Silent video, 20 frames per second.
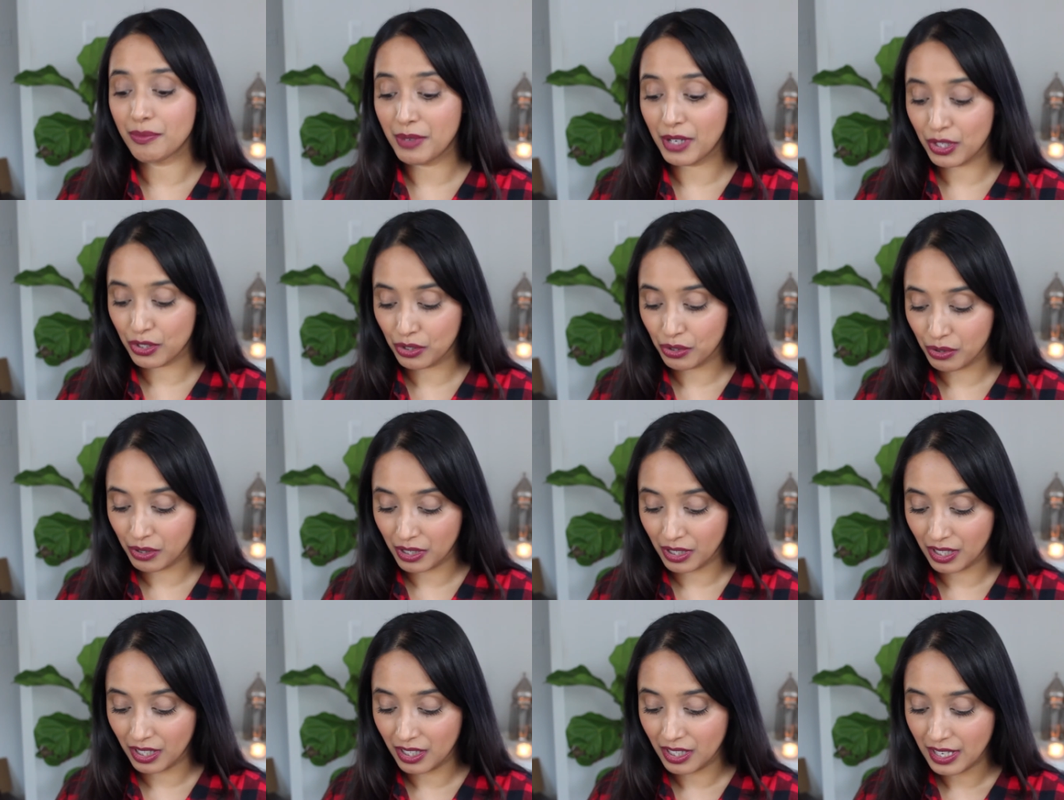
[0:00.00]

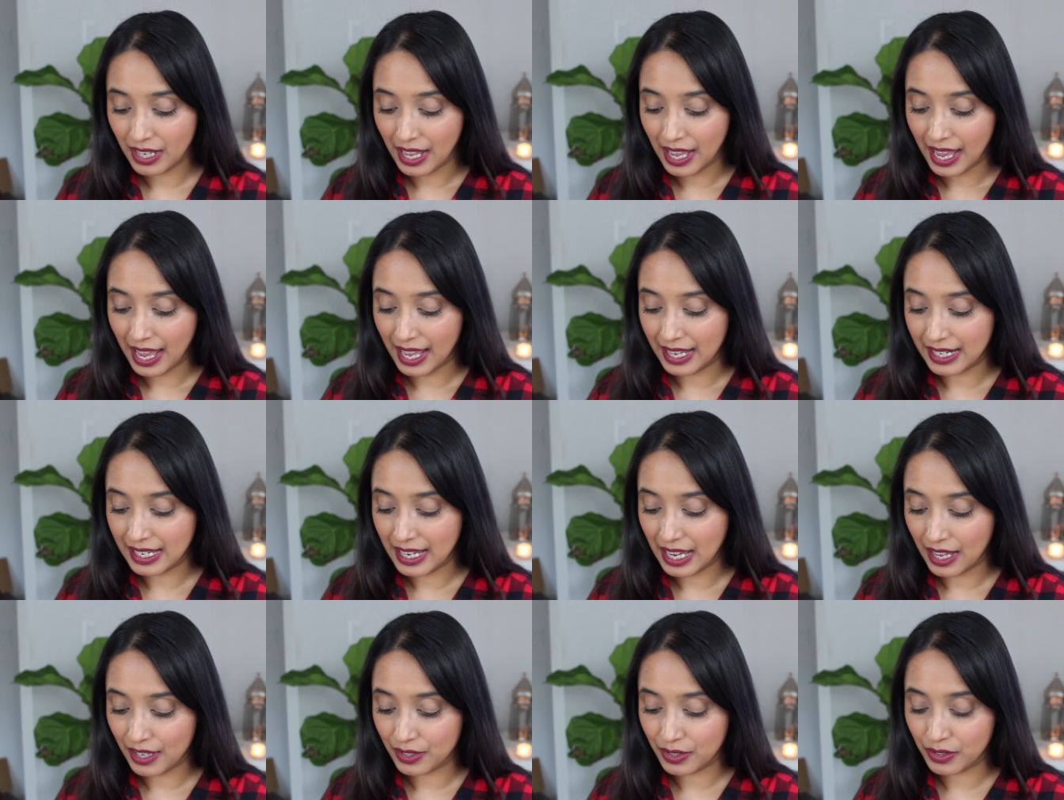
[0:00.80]
McDougall, and he
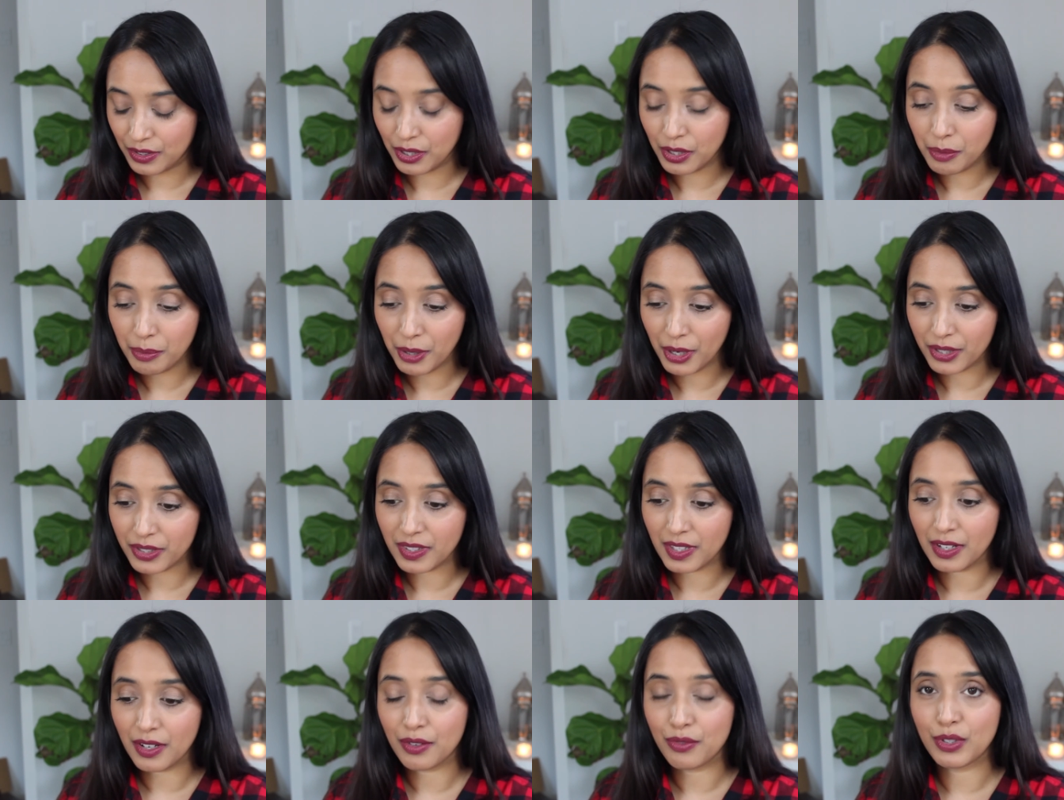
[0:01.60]
has two books
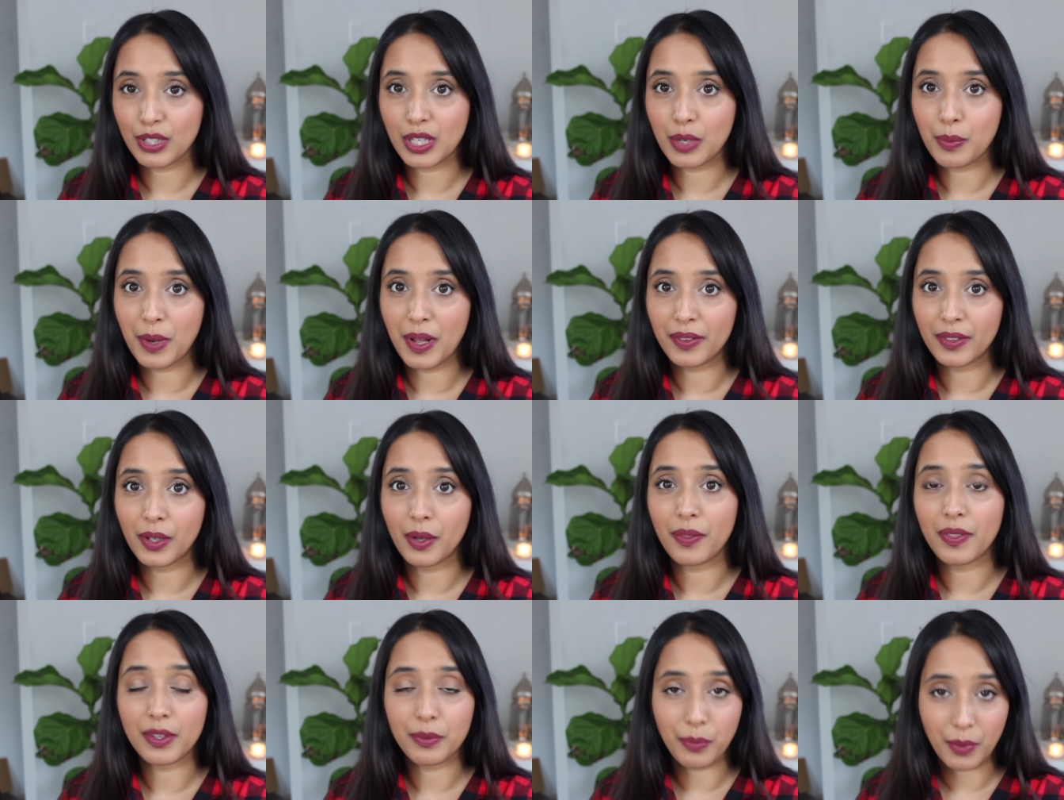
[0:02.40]
that are really well
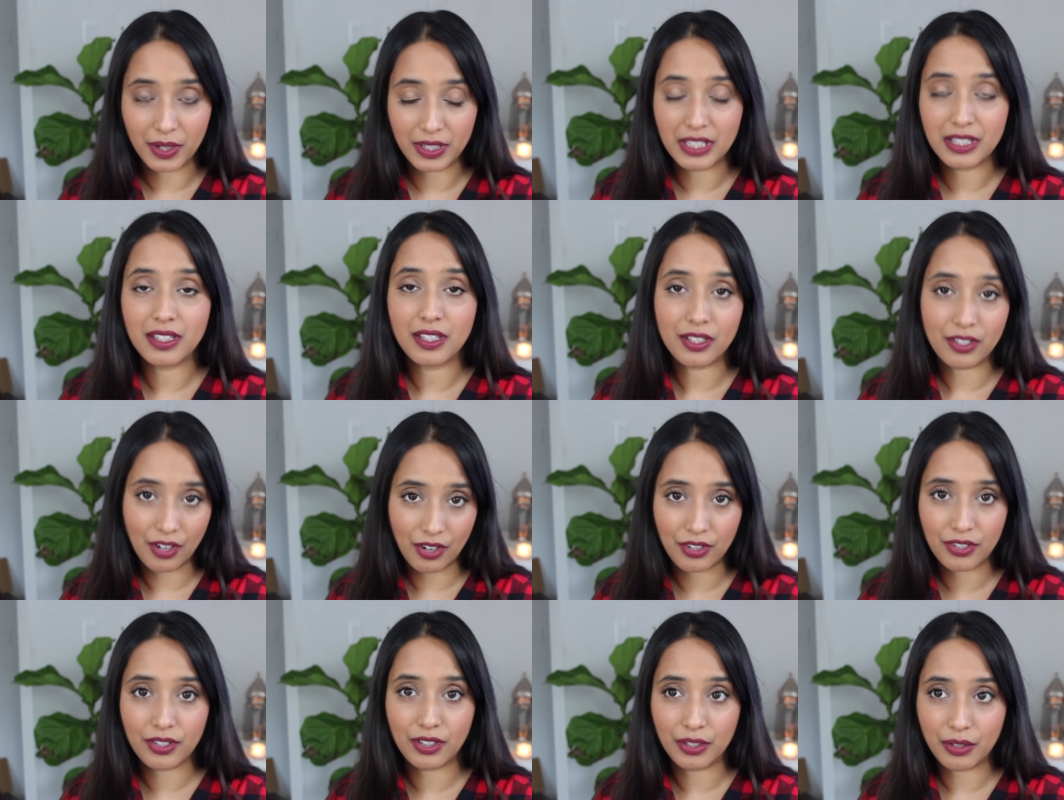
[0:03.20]
known. The one is The
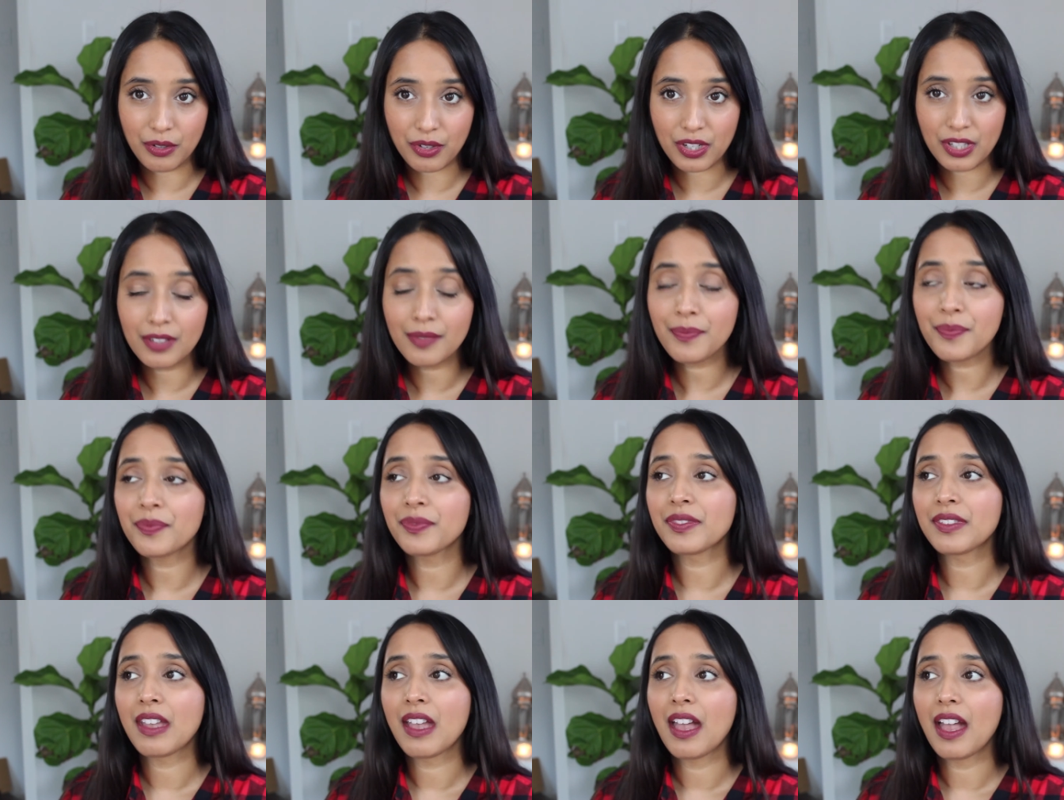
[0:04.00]
Starch Solution,
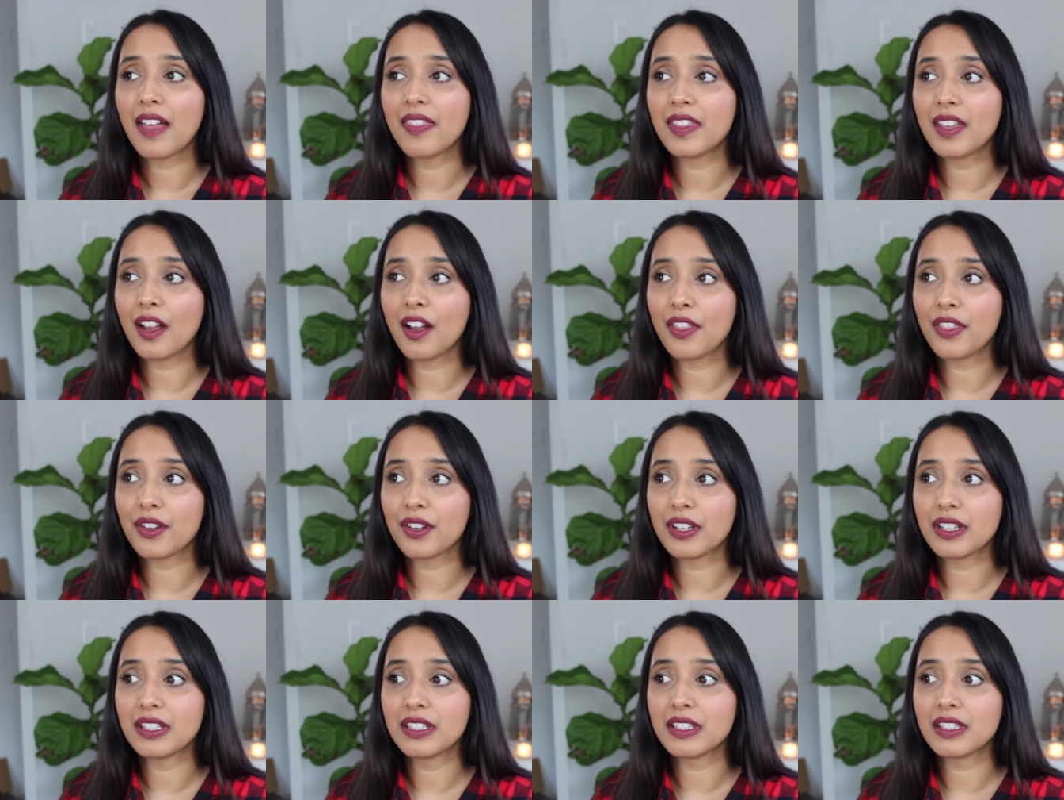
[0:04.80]
and the other
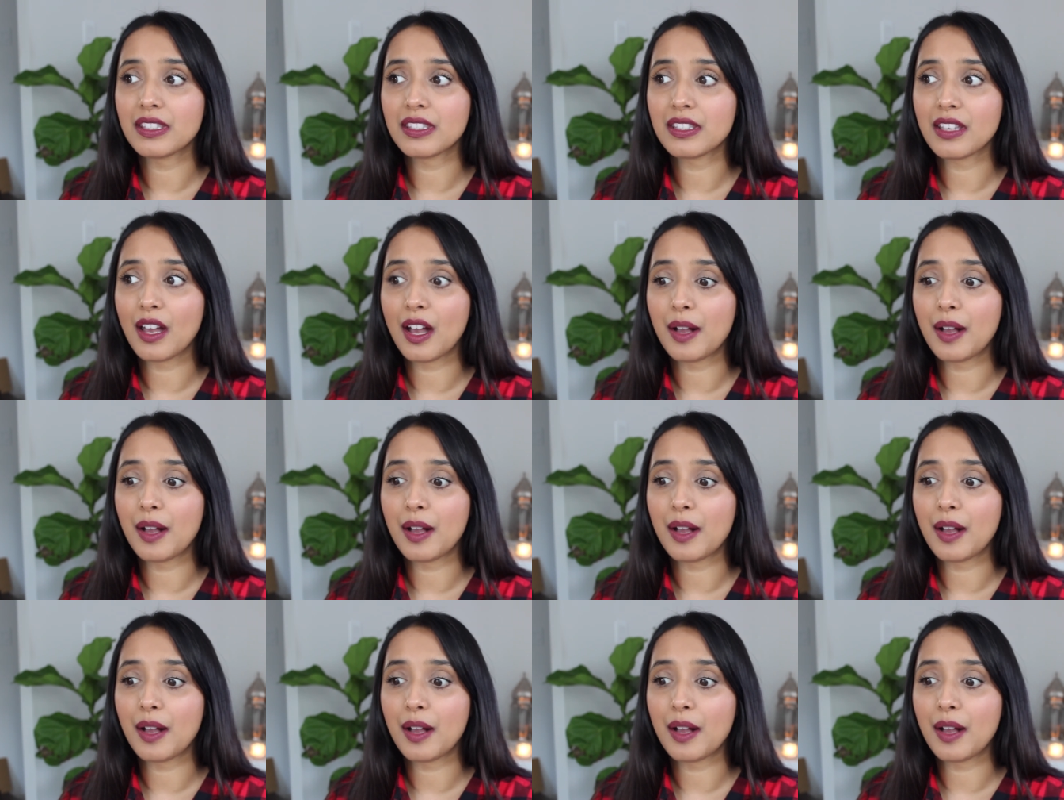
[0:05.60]
is